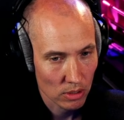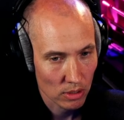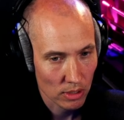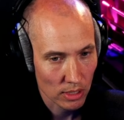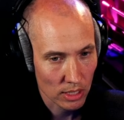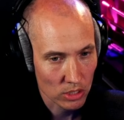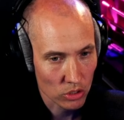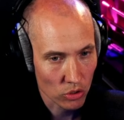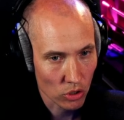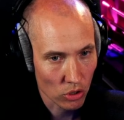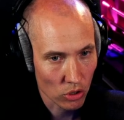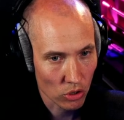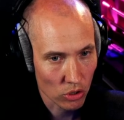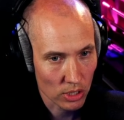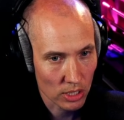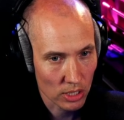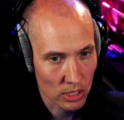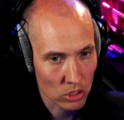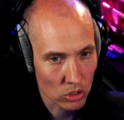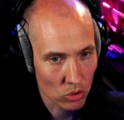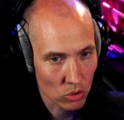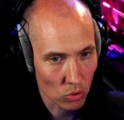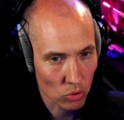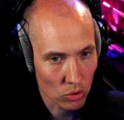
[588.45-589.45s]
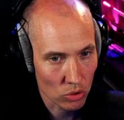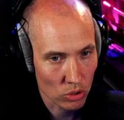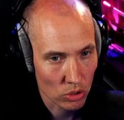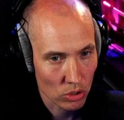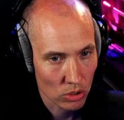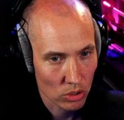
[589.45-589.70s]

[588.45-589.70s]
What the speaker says: As you heard, it's not